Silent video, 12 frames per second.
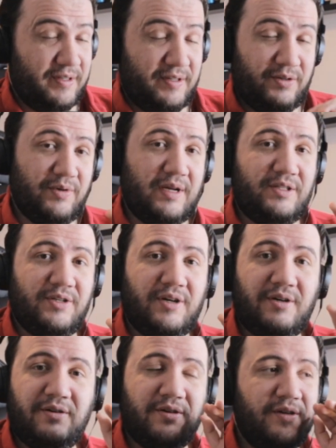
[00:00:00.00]
Great
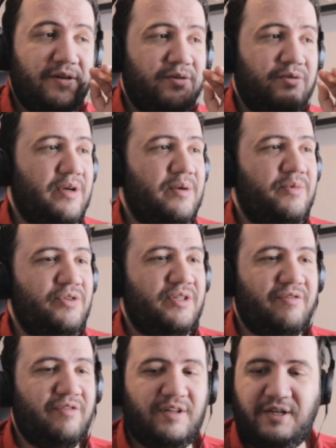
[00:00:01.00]
song, great music
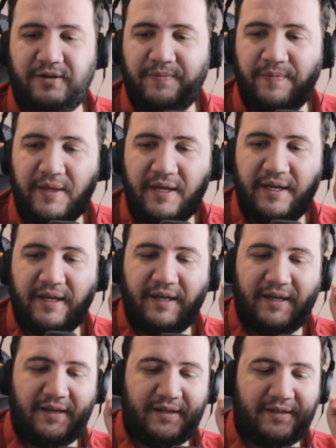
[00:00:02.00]
video.
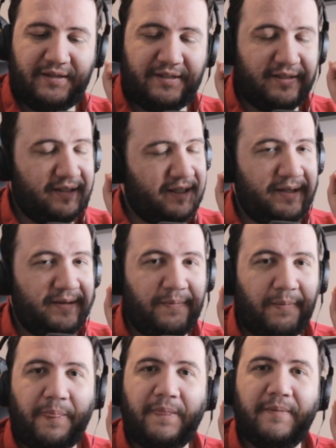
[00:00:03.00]
And hey,
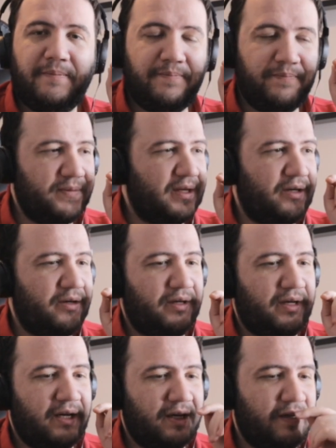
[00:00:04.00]
good
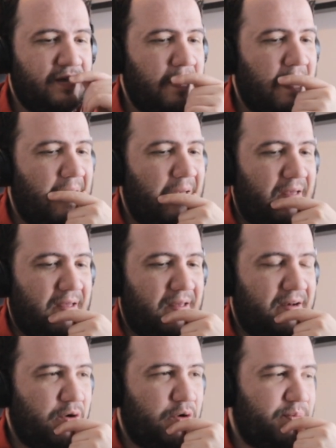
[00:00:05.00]
luck. And
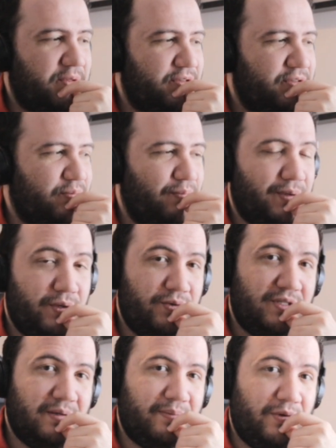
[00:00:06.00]
I hope this blows
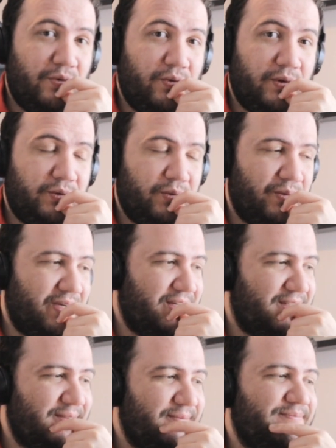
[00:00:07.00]
up
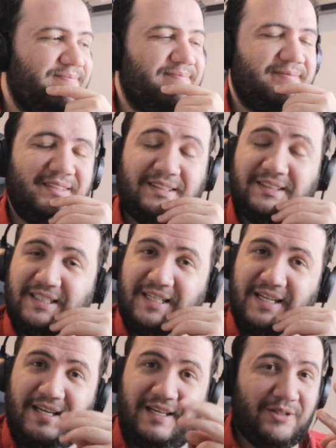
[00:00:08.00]
worldwide.
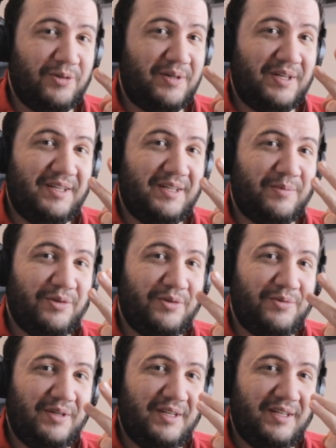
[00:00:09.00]
It's already number
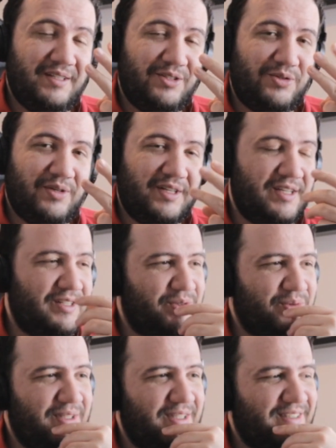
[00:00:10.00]
3 trending in
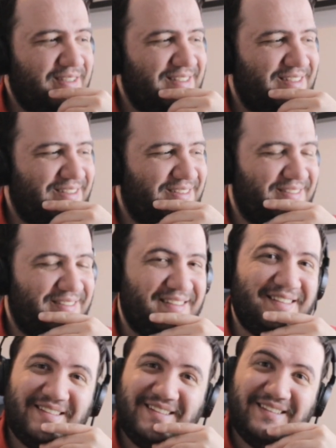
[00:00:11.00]
Sweden, so
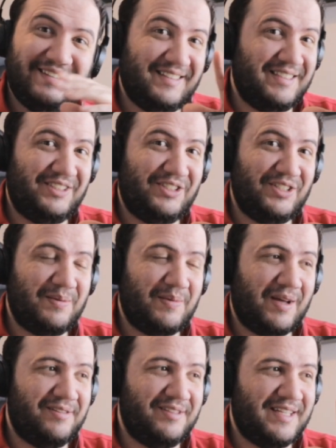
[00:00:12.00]
it's just a
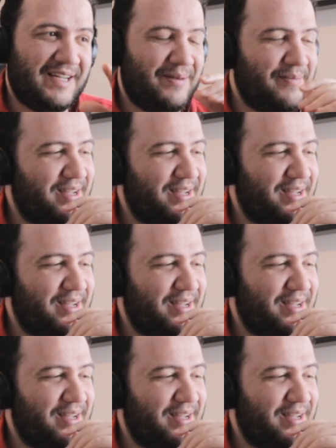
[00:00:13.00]
matter of time.